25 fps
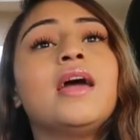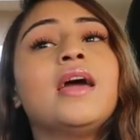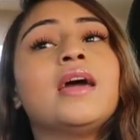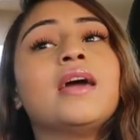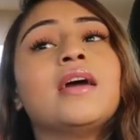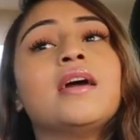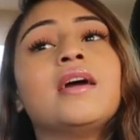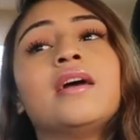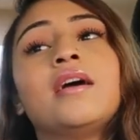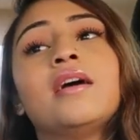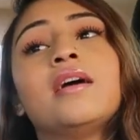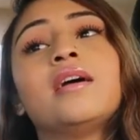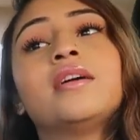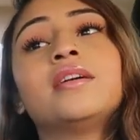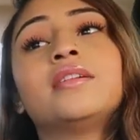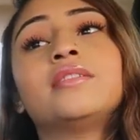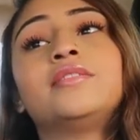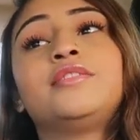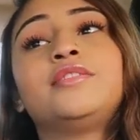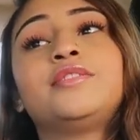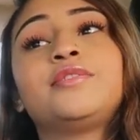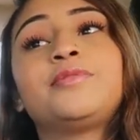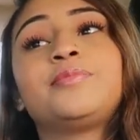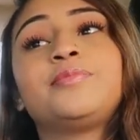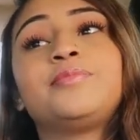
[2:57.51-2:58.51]

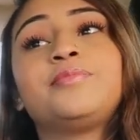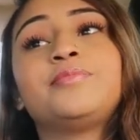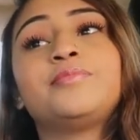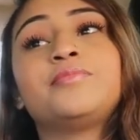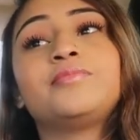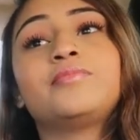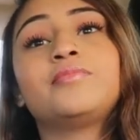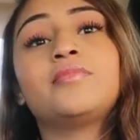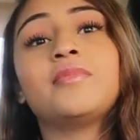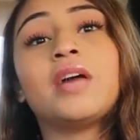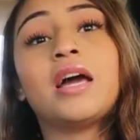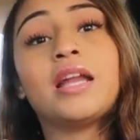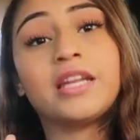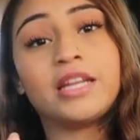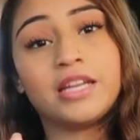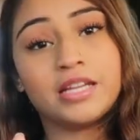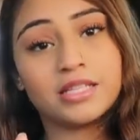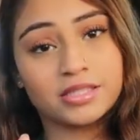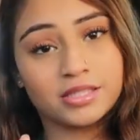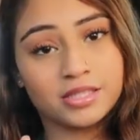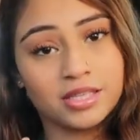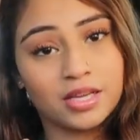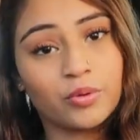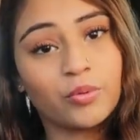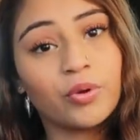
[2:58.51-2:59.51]
and I need
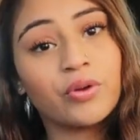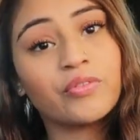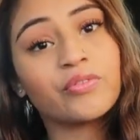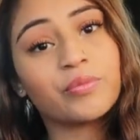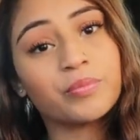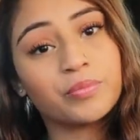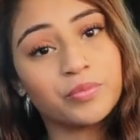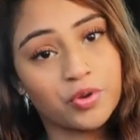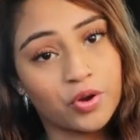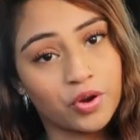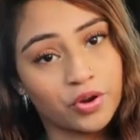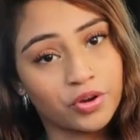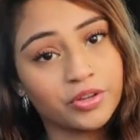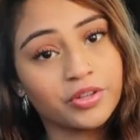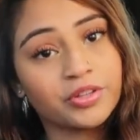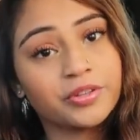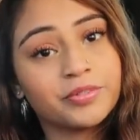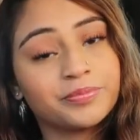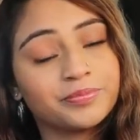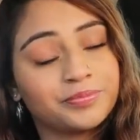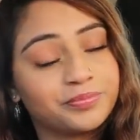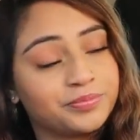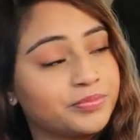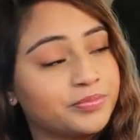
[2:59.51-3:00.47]
to stay away from Target.